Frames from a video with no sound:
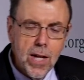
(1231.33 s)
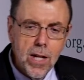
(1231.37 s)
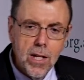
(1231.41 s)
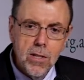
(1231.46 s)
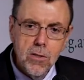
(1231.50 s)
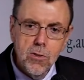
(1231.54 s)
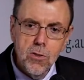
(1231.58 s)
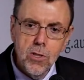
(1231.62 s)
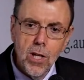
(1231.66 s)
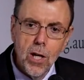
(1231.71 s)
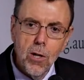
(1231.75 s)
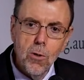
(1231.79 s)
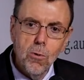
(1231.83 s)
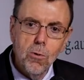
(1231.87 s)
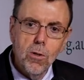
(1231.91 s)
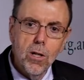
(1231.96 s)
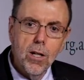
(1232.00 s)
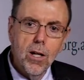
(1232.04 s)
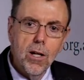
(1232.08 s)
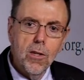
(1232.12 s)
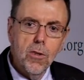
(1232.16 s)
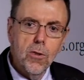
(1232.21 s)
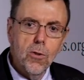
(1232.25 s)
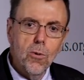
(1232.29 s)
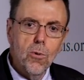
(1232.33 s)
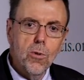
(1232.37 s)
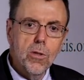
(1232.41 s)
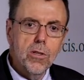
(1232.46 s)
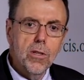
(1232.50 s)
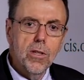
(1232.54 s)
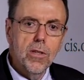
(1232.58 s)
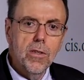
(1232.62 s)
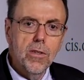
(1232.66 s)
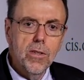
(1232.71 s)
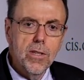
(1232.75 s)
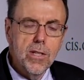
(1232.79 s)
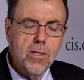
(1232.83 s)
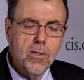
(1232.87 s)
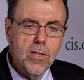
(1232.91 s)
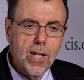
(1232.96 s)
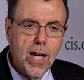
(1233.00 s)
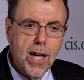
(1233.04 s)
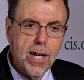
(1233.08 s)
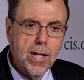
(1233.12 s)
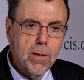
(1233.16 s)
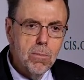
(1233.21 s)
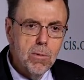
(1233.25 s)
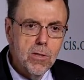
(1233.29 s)
So I thought, these
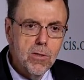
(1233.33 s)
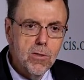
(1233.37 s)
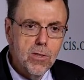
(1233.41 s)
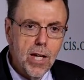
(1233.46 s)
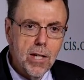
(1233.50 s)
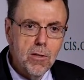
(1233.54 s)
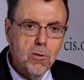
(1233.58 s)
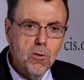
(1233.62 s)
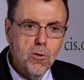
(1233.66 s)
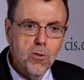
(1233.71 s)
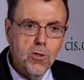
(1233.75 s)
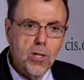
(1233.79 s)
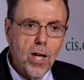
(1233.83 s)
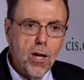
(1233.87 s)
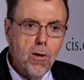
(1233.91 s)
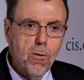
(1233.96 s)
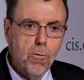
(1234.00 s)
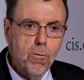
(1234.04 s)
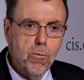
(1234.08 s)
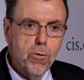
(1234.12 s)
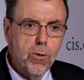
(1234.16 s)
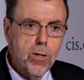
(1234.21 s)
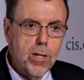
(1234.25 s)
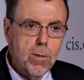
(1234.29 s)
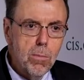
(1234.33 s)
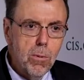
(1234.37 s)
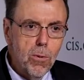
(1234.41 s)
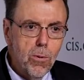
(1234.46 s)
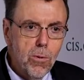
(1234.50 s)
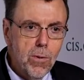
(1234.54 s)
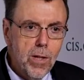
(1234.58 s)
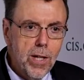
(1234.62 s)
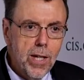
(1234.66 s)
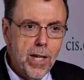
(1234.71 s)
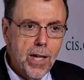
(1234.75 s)
arguments are so feeble